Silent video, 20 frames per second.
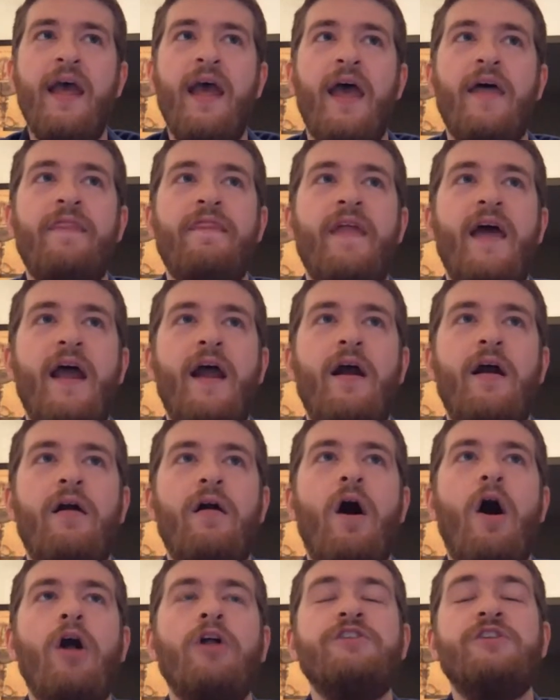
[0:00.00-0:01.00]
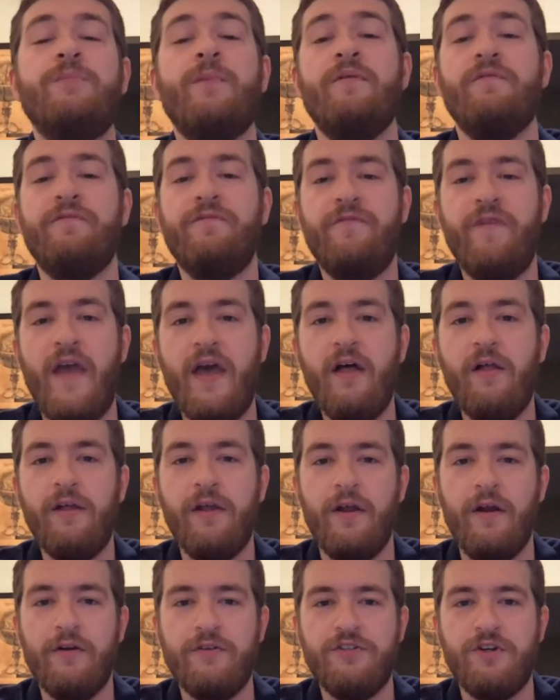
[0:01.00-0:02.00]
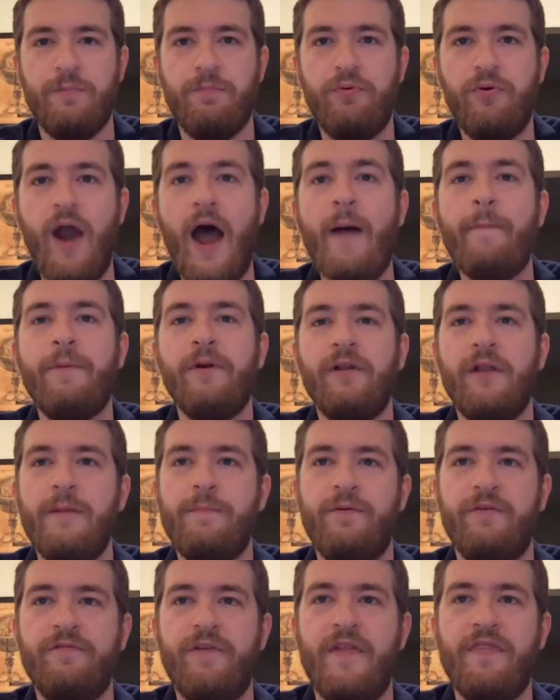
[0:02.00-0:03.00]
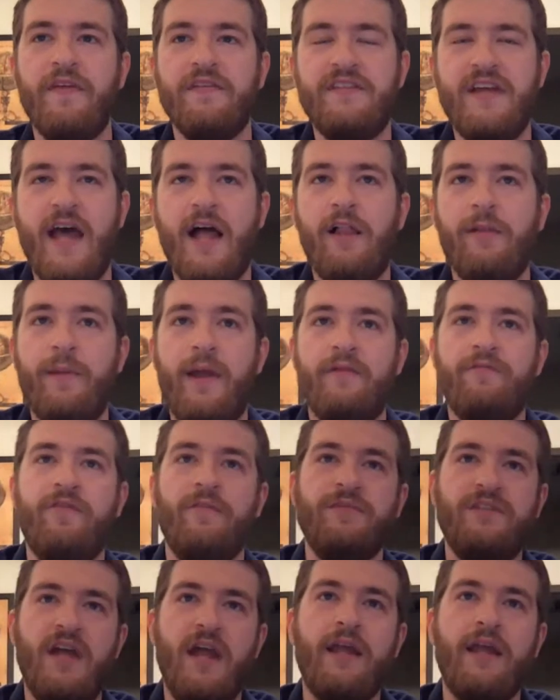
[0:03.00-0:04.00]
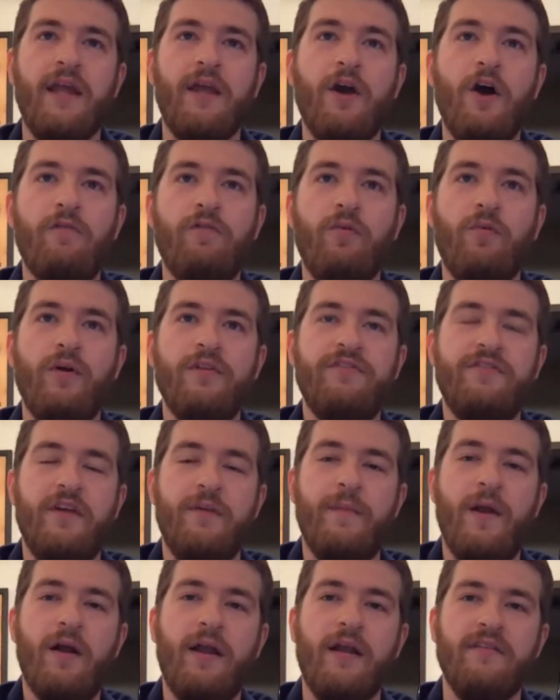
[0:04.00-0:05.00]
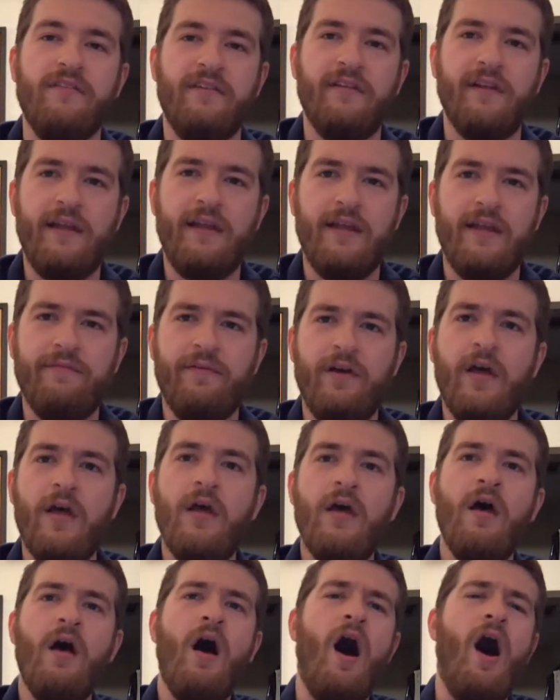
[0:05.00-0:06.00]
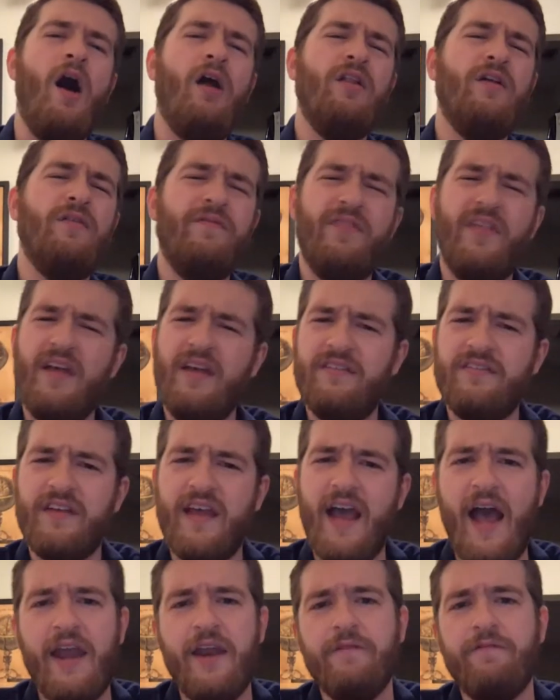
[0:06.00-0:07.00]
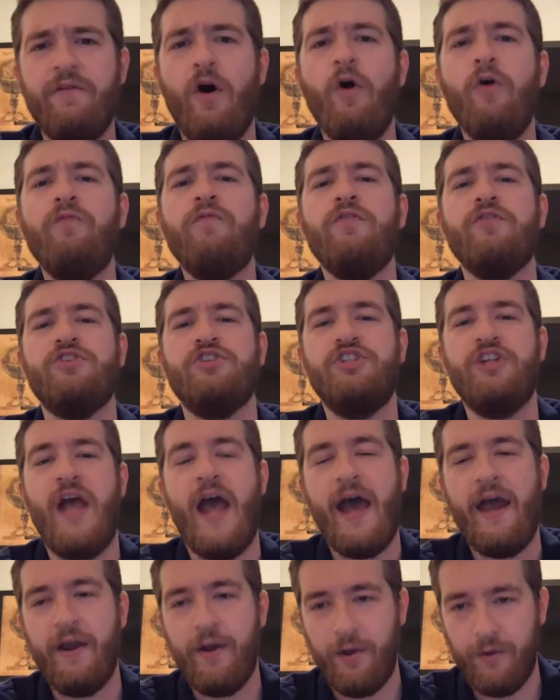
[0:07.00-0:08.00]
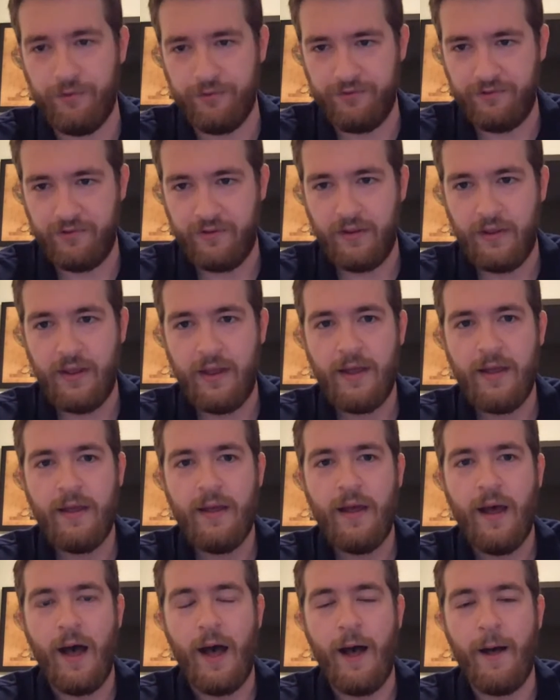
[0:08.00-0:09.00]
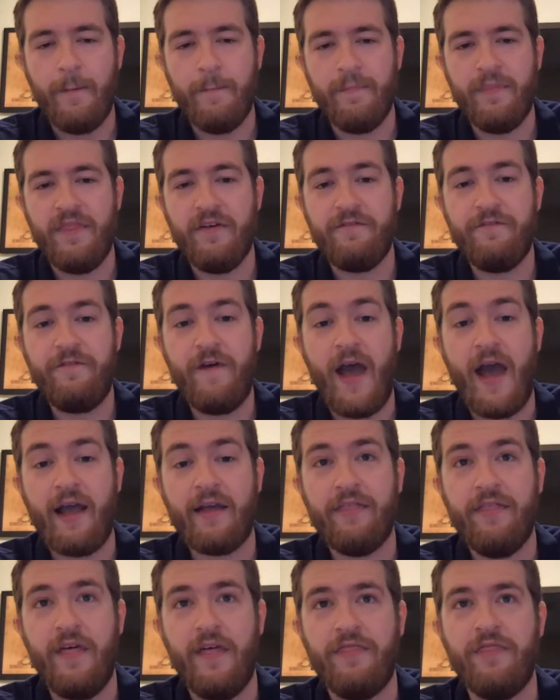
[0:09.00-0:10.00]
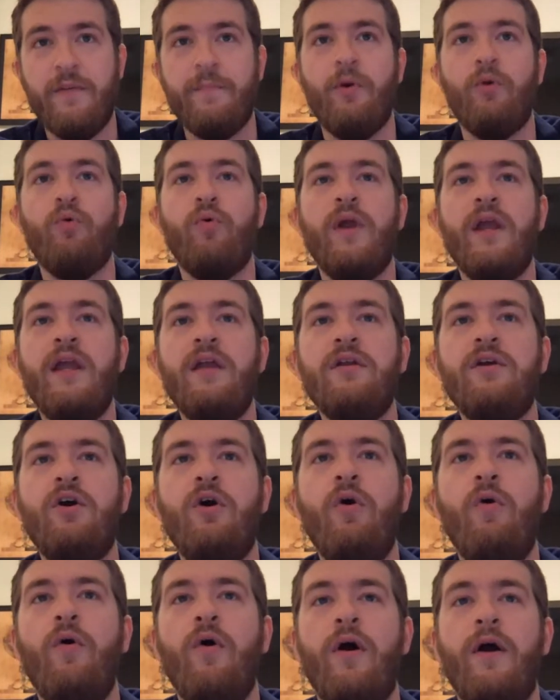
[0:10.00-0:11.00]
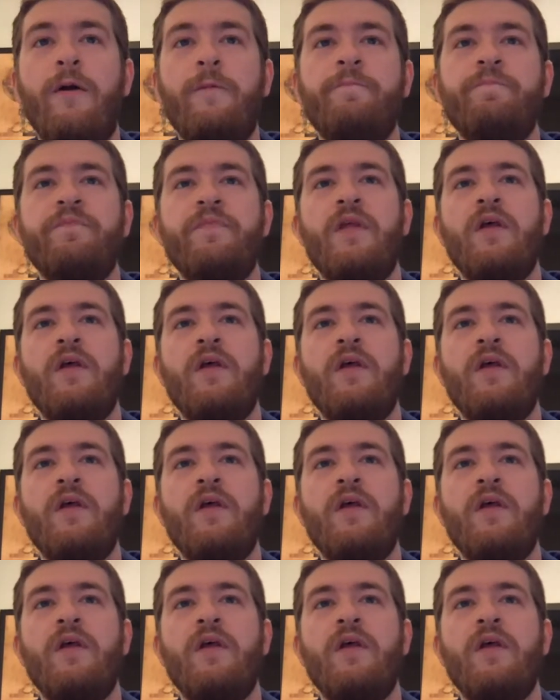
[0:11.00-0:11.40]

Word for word: and their ultimate failure to properly prevent the Taliban from taking over once the Americans leave. All of this kind of overshadows um, the fact that the Marine Corps